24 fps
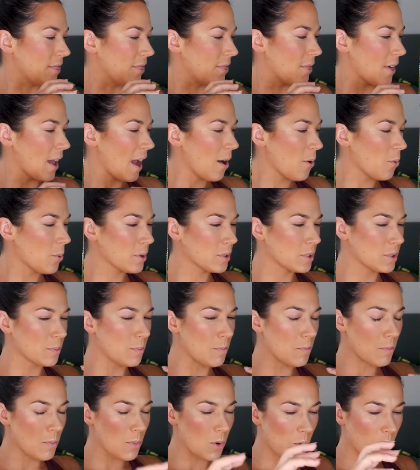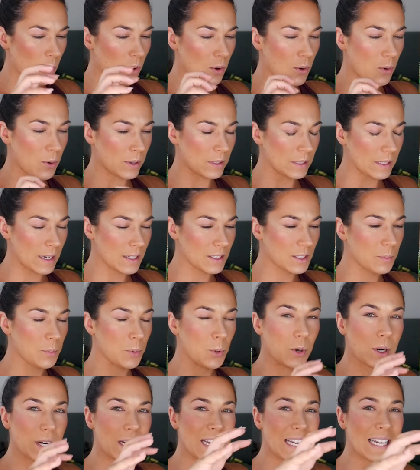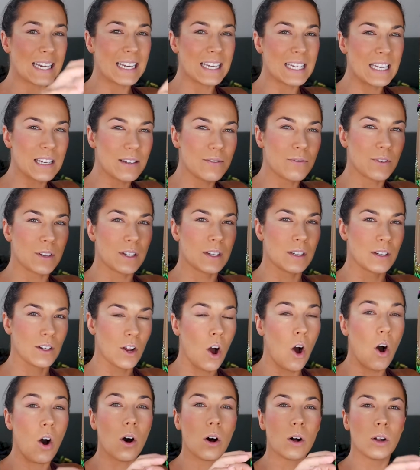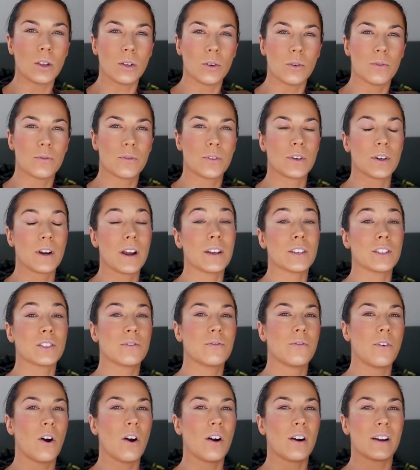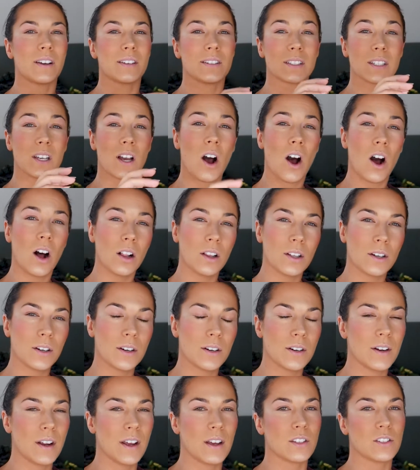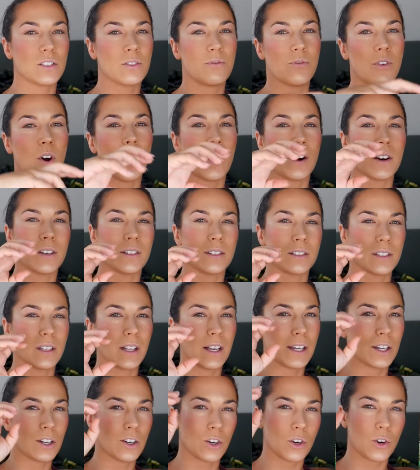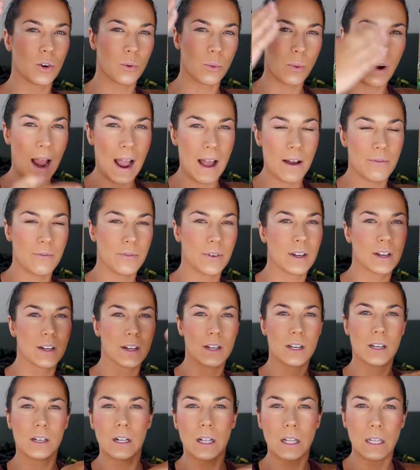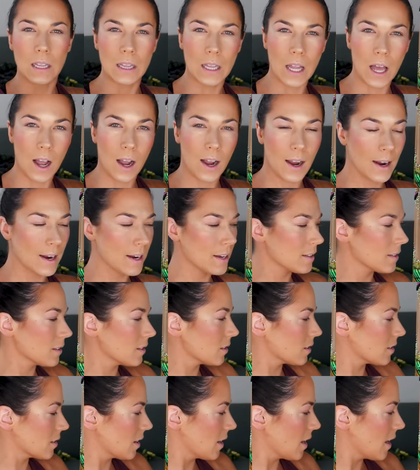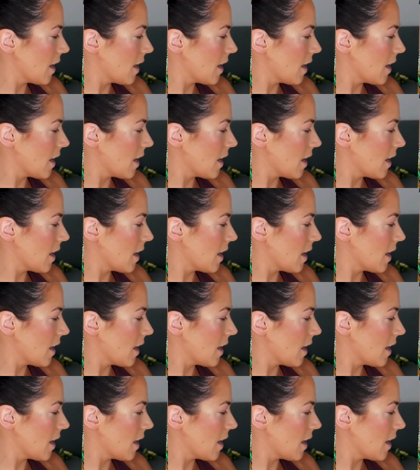That was more or less pretty even all over as far as color, as far as like graphic lines.